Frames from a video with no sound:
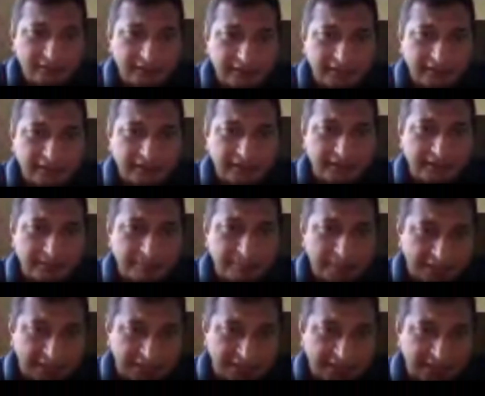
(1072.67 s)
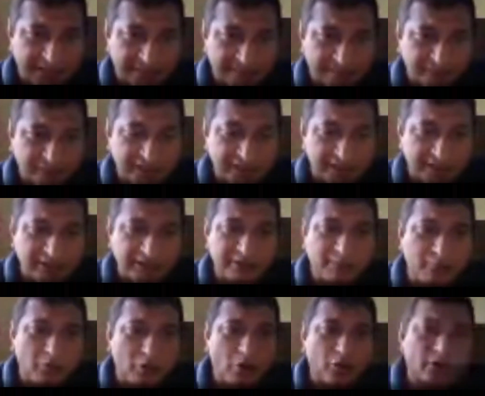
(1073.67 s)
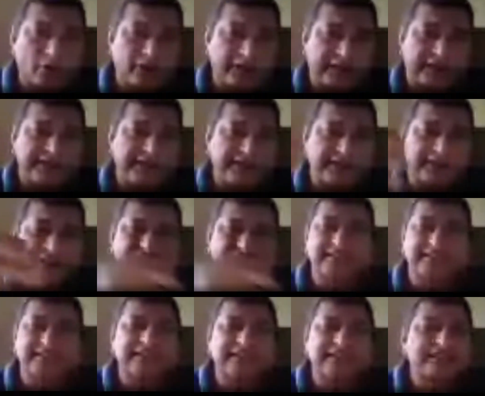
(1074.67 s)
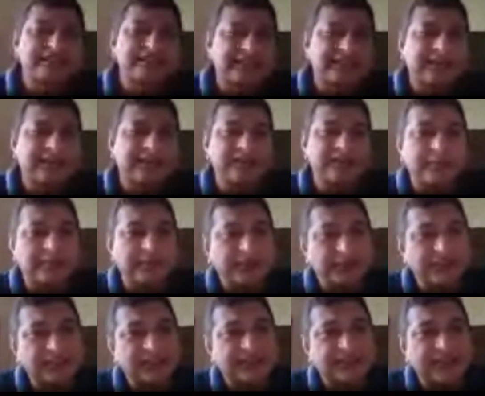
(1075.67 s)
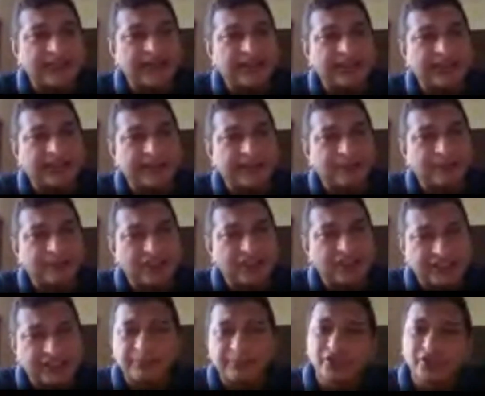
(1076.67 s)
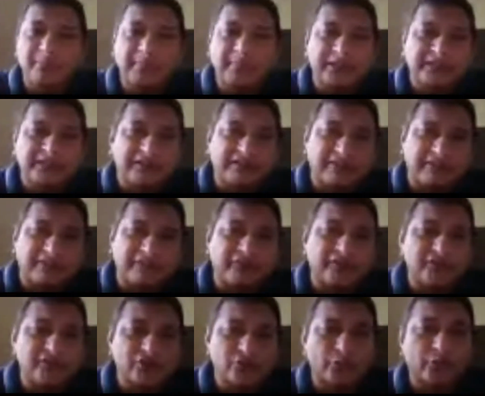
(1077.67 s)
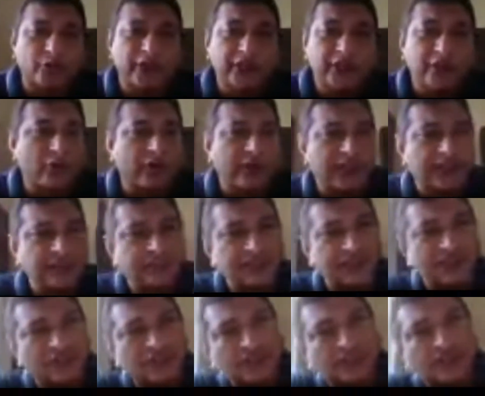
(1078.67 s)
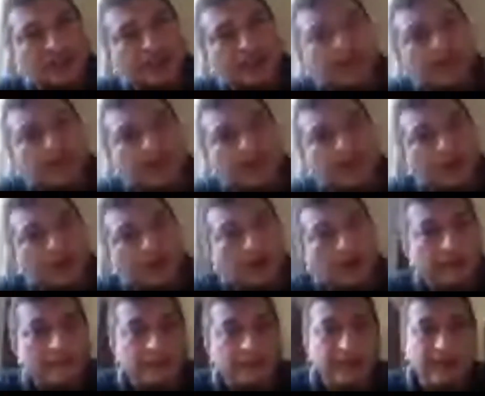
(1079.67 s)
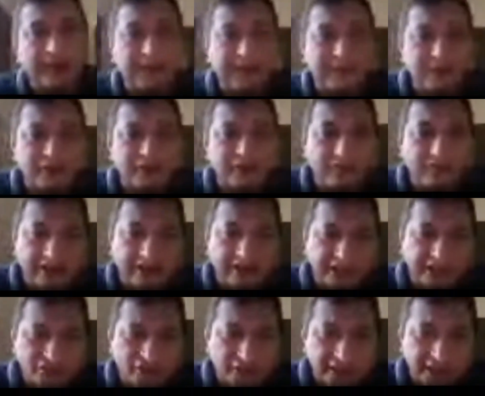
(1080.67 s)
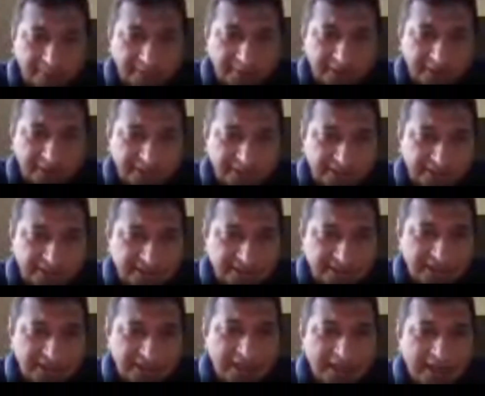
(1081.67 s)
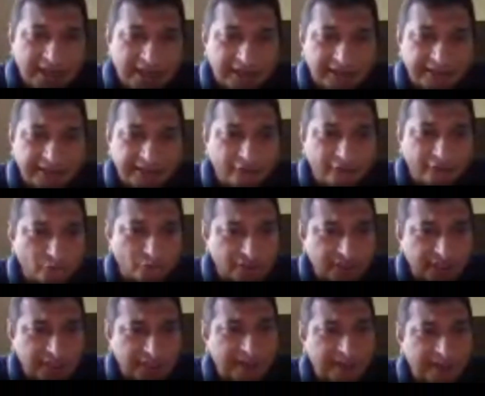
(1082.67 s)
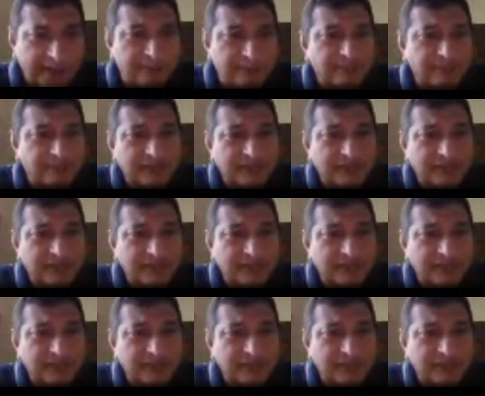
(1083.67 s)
But in a more technical sense, the purchase and assumption method refers to reorganization of the financial intermediaries. And then you see